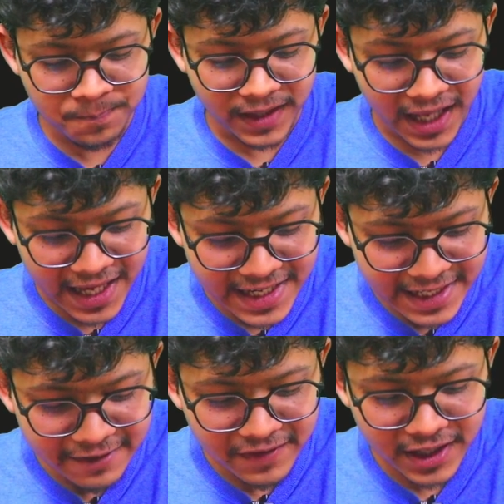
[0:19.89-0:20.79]

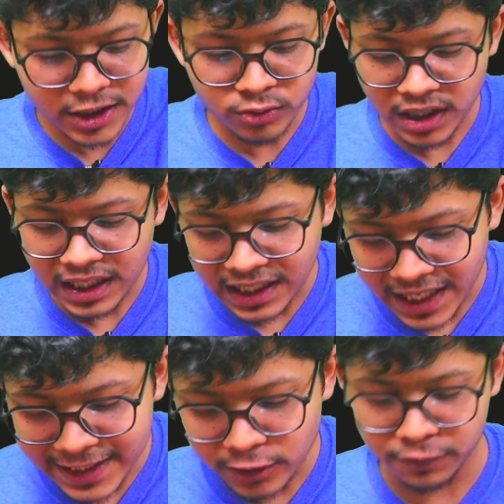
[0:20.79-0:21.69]
anywhere to the
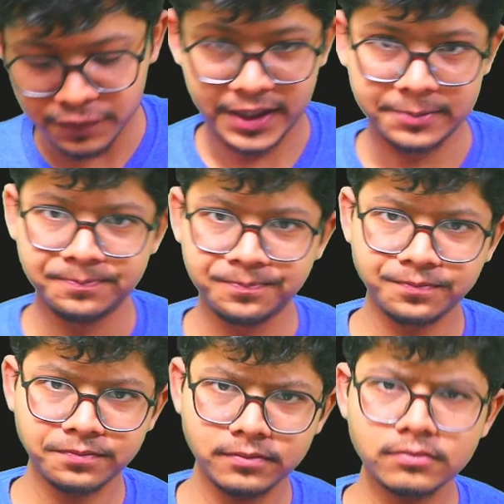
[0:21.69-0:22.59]
right of it.
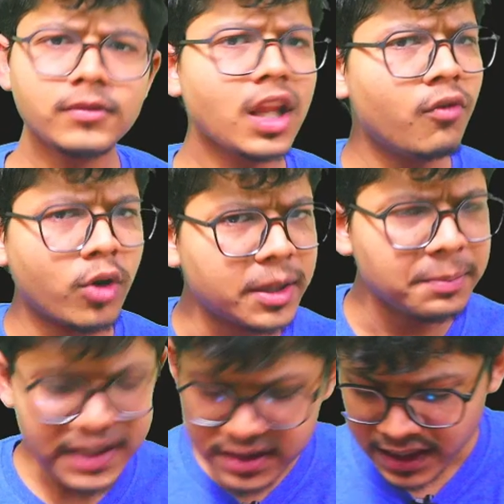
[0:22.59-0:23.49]
What it
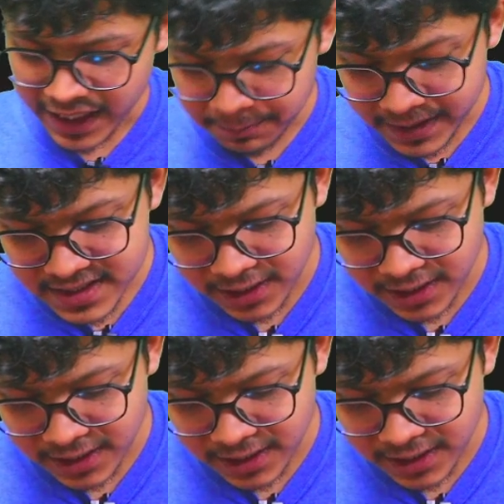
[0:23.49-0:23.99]
means? It means that,